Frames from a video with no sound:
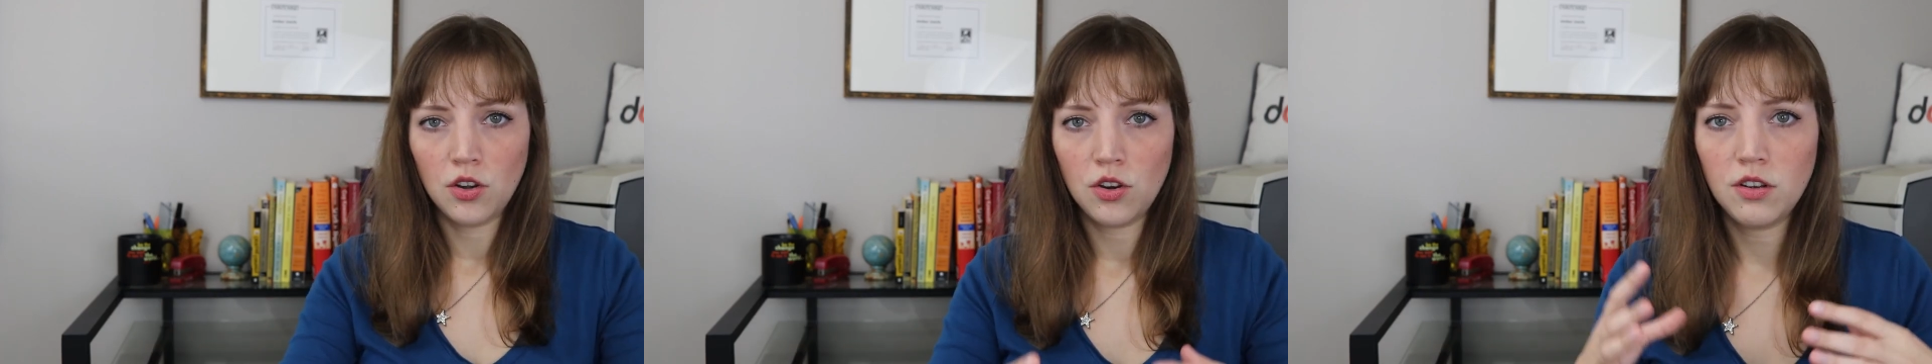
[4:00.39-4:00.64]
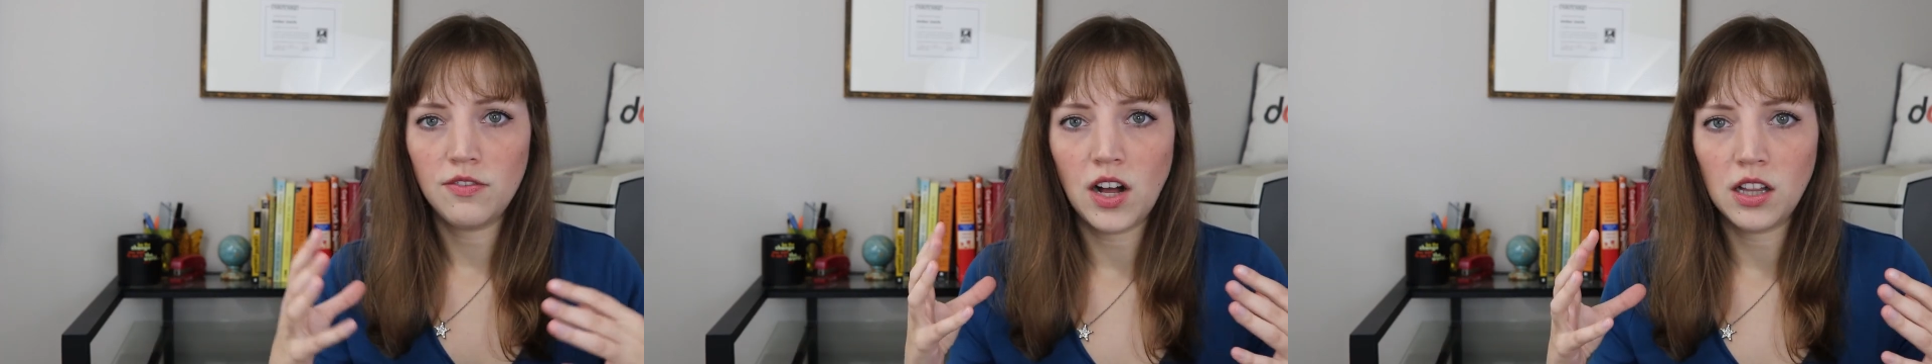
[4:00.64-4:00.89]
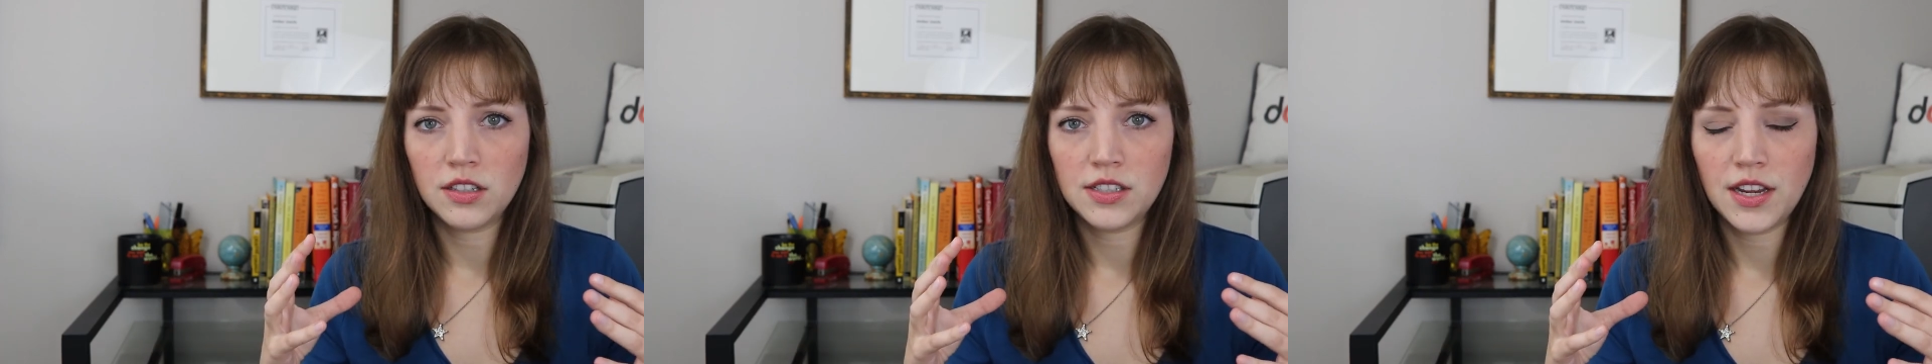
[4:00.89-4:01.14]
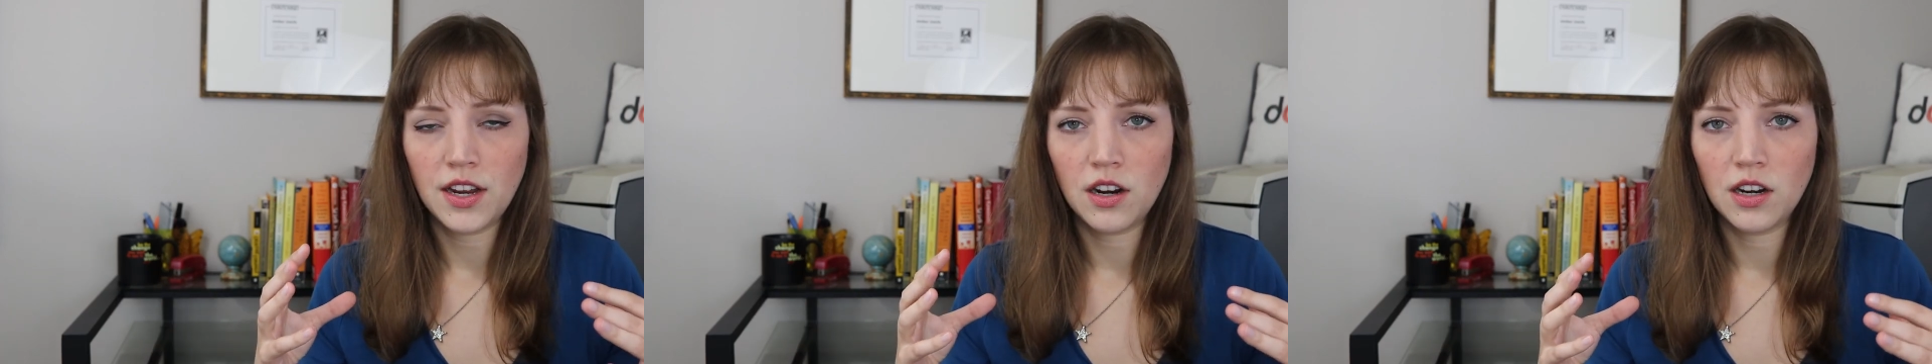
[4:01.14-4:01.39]
new
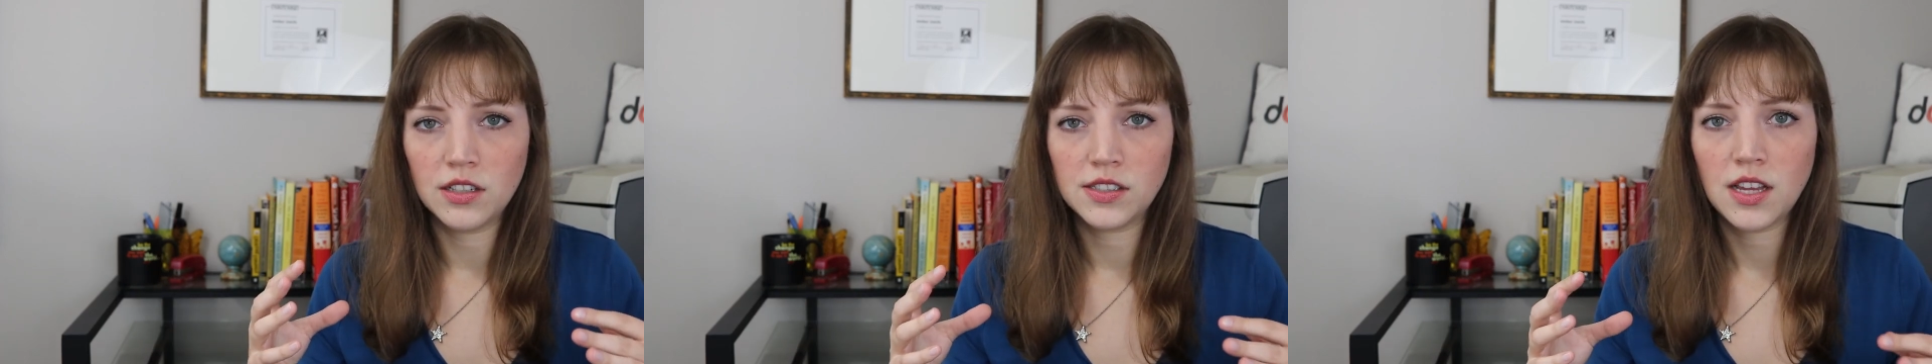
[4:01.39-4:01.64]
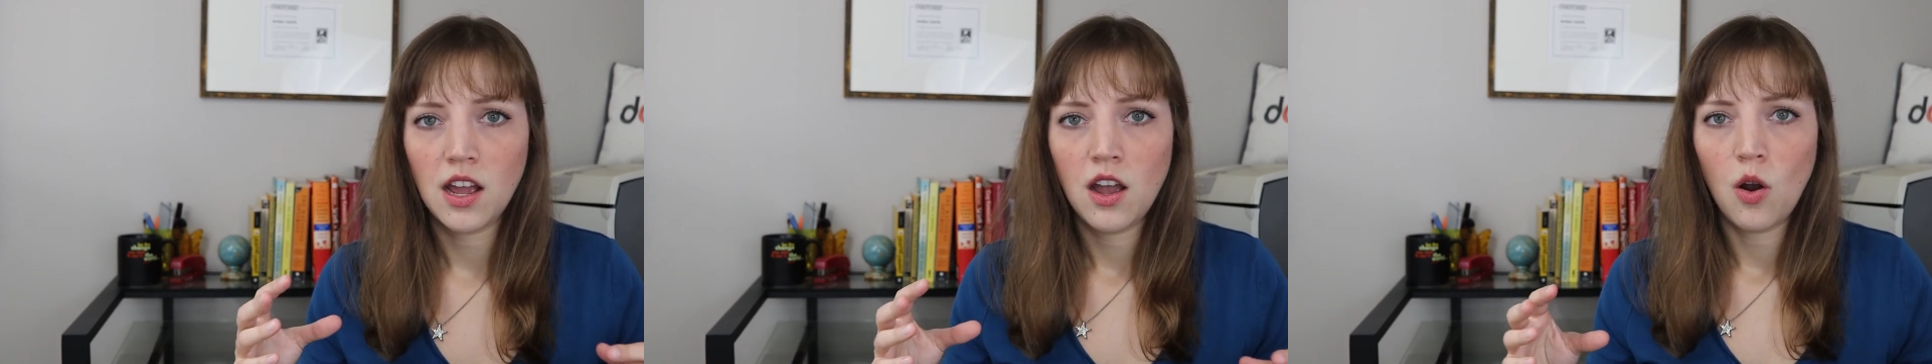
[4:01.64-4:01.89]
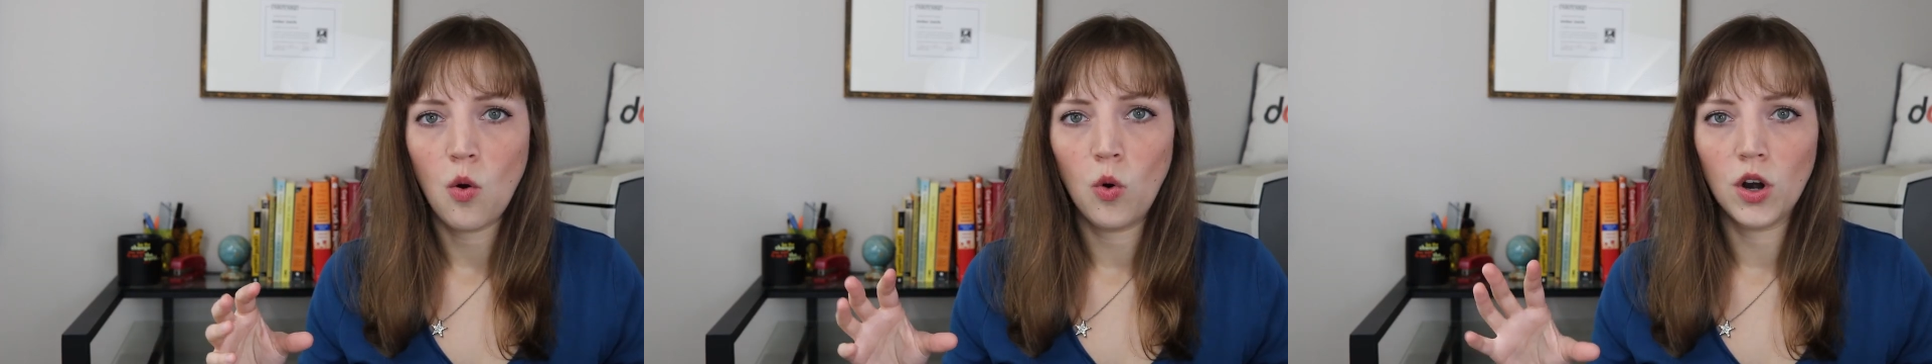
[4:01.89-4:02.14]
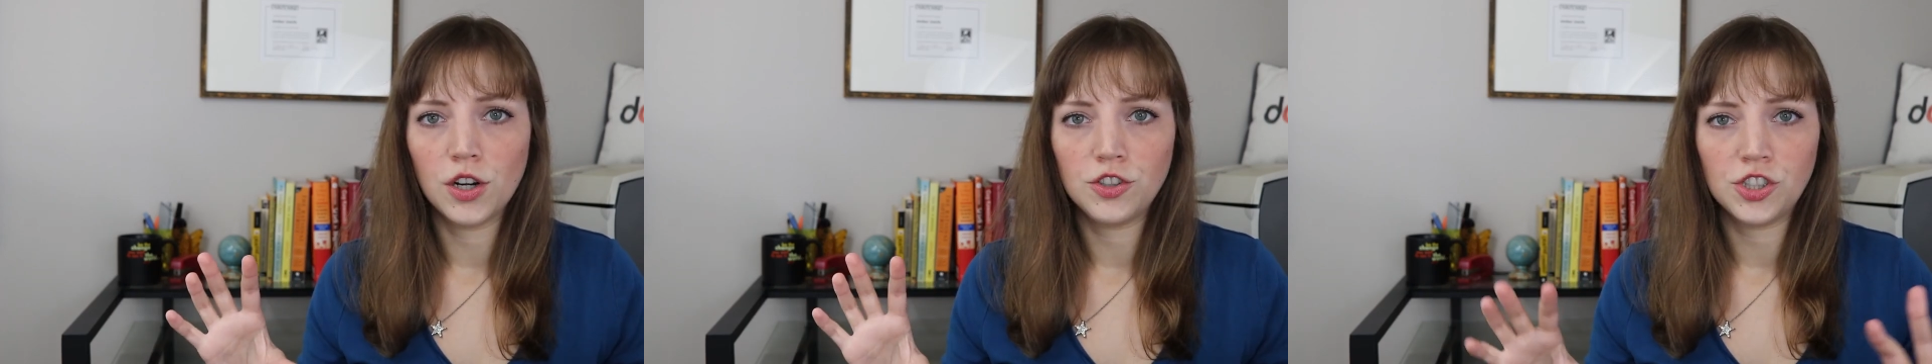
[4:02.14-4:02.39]
volunteers
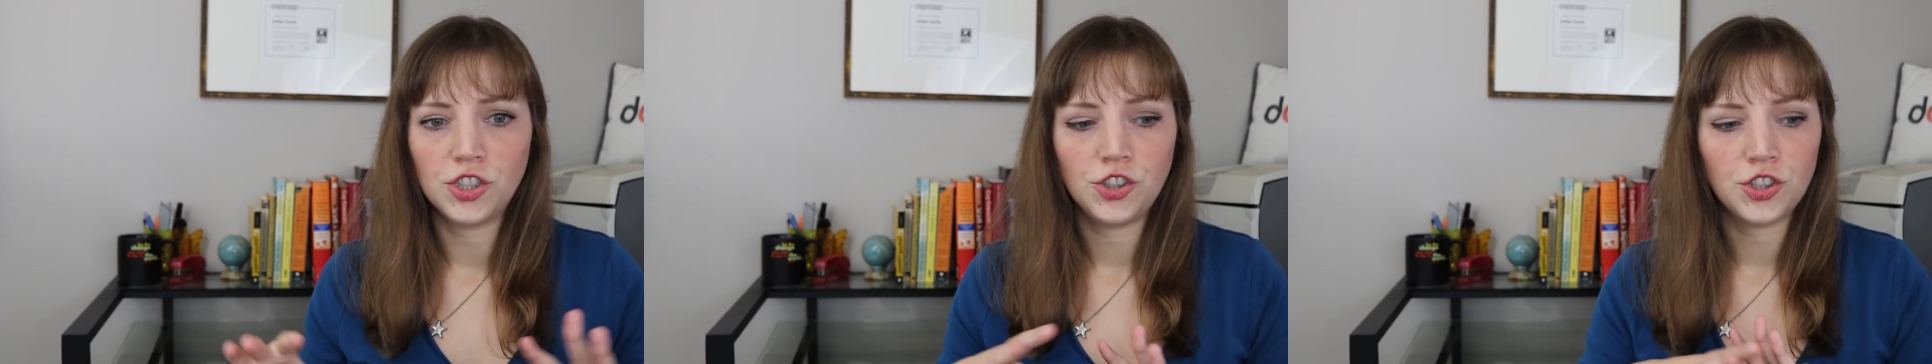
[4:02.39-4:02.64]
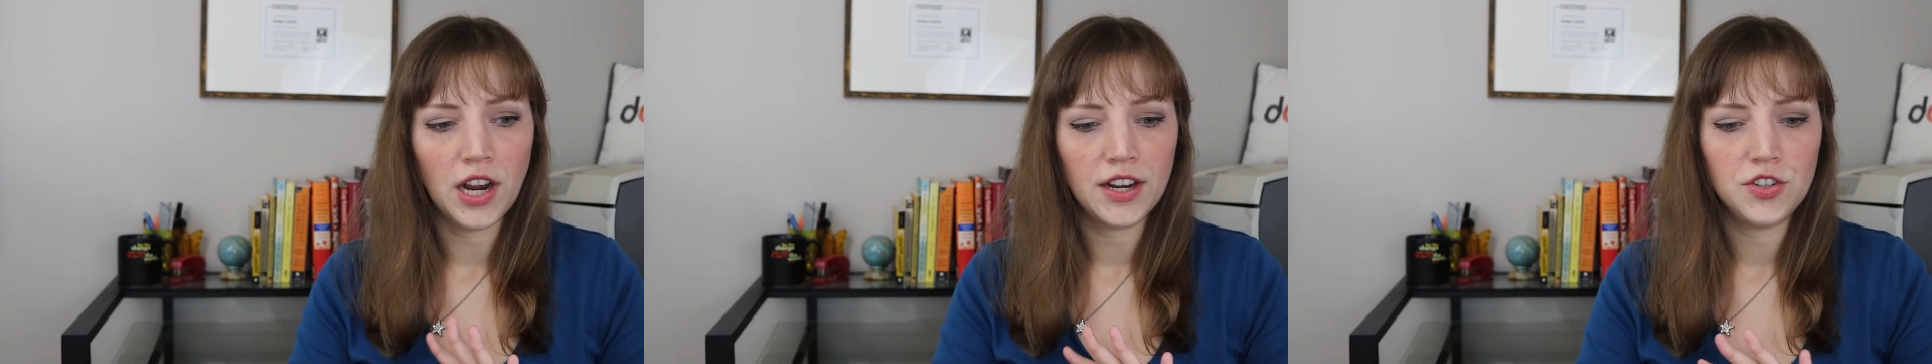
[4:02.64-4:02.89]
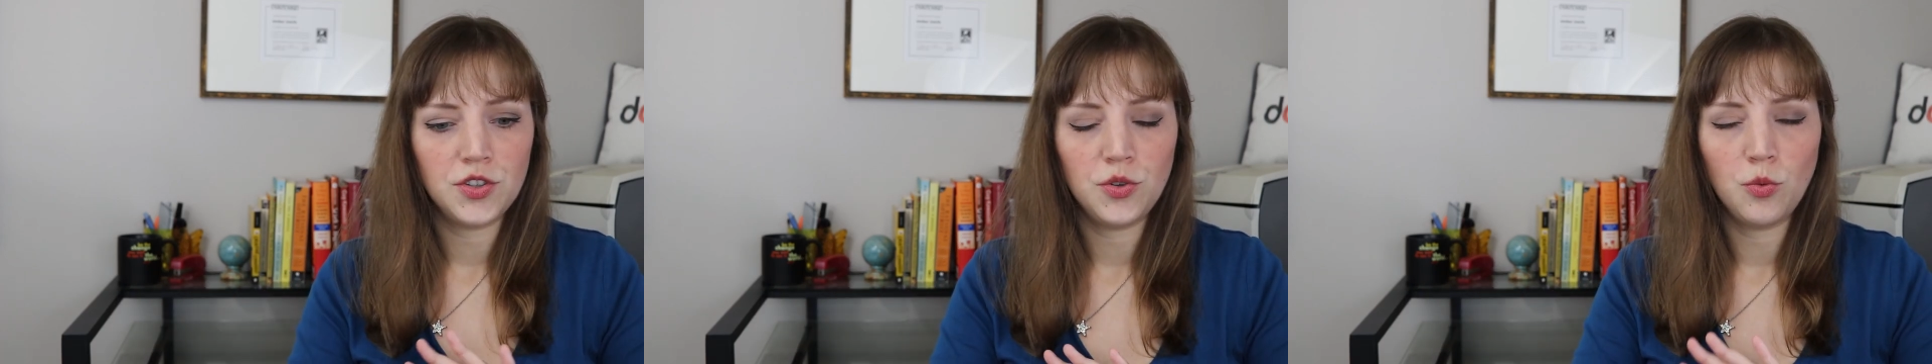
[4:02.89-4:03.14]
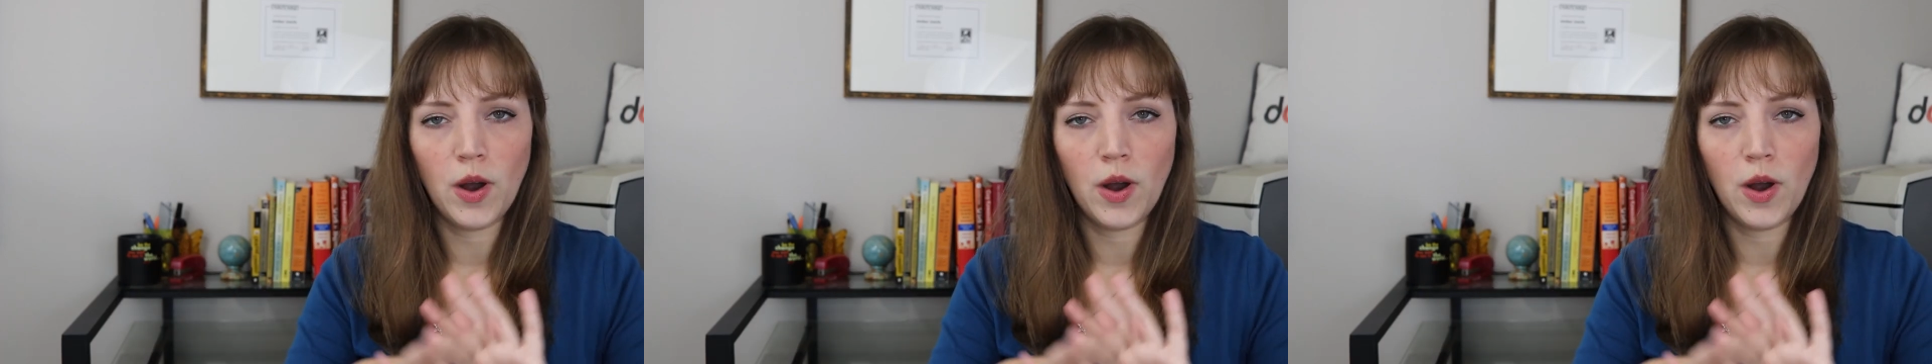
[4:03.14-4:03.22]
or just trying to